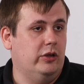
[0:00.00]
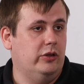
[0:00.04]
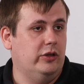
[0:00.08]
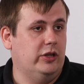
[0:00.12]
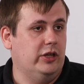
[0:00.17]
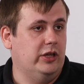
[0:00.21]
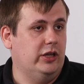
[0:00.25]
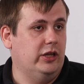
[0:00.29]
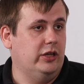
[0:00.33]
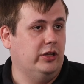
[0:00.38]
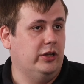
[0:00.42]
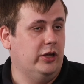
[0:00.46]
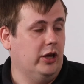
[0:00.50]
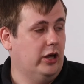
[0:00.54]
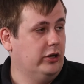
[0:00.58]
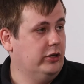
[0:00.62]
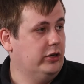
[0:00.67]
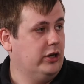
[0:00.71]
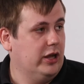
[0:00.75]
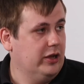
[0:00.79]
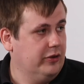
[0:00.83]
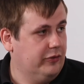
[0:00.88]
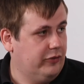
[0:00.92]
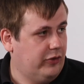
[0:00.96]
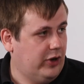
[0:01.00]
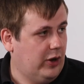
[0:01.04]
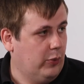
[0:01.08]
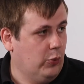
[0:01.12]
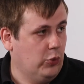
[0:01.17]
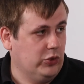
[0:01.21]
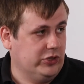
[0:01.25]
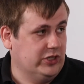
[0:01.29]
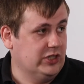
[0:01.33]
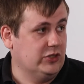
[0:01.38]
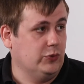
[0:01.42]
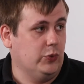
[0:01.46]
the underlying
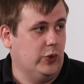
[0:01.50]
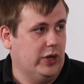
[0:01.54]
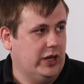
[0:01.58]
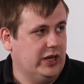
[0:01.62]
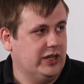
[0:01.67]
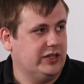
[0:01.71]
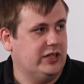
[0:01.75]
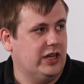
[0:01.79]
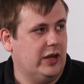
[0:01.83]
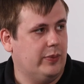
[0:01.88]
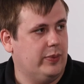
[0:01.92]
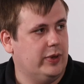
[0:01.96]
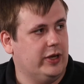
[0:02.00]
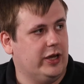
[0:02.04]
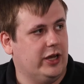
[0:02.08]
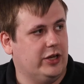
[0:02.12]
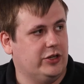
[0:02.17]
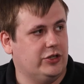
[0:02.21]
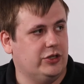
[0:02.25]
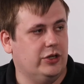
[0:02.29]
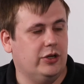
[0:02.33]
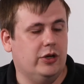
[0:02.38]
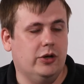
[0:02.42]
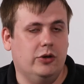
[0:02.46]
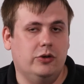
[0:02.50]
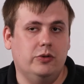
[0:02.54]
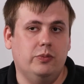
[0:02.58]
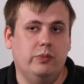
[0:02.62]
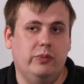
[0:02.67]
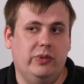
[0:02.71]
frameworks as well as the application code,